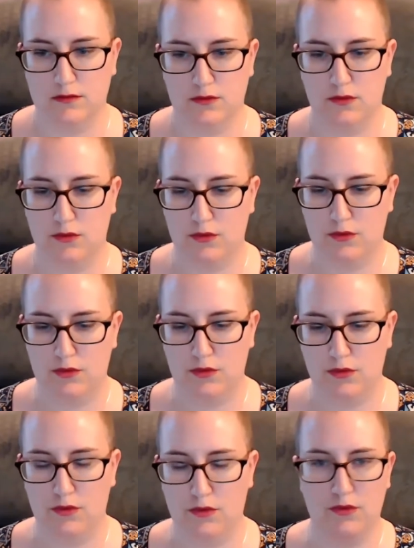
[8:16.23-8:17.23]

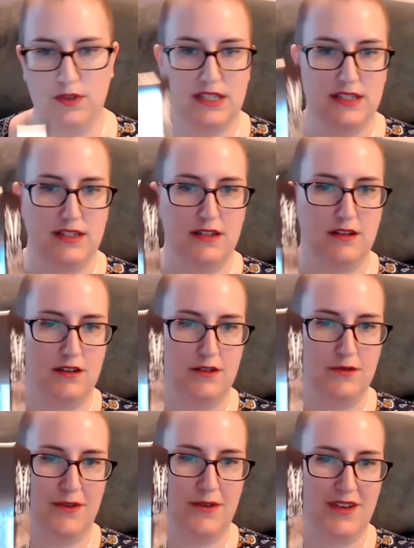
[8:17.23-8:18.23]
Ooh,
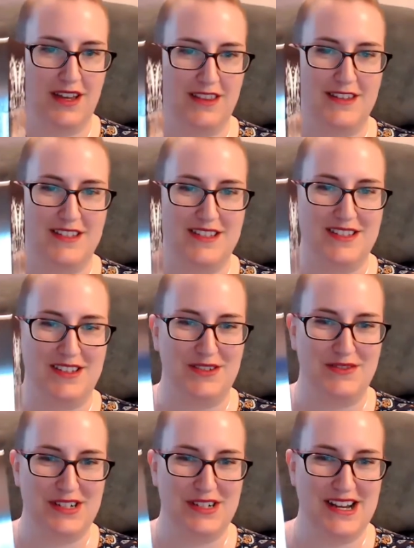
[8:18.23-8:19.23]
still we've got the
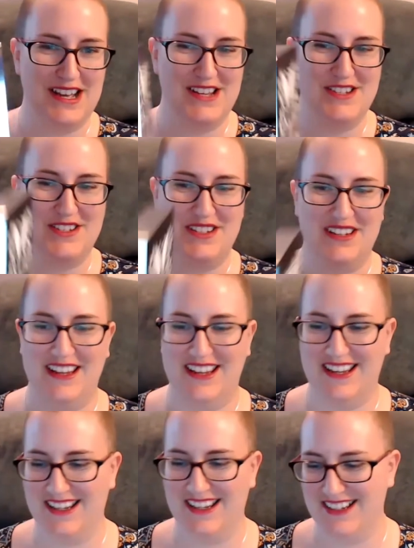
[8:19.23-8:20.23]
silver
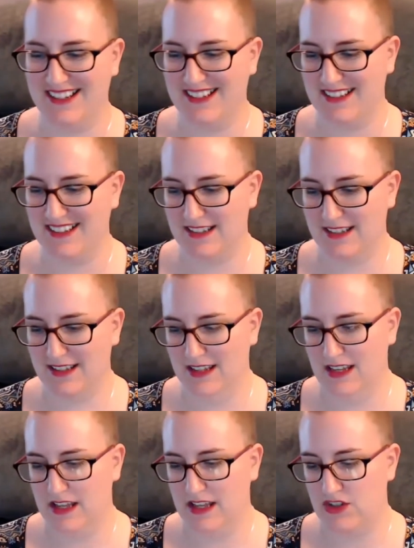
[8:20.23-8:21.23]
edging.
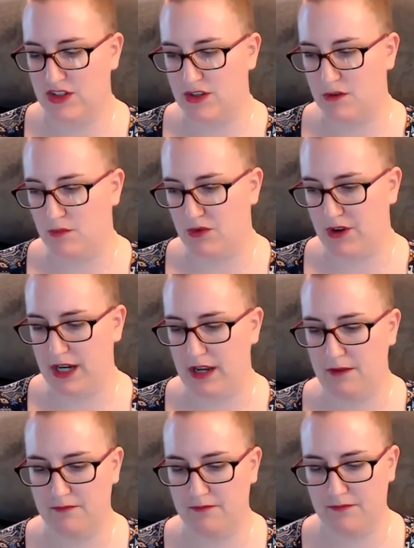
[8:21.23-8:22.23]
It's just so
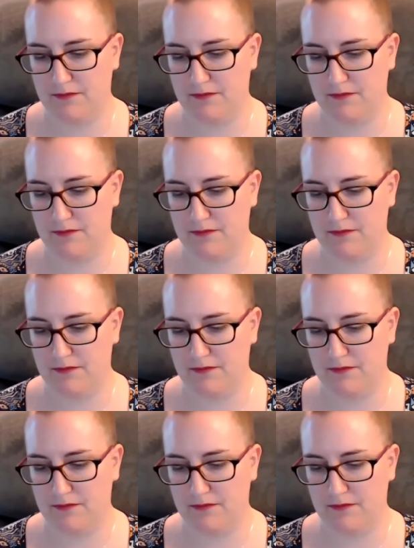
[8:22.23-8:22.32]
pretty.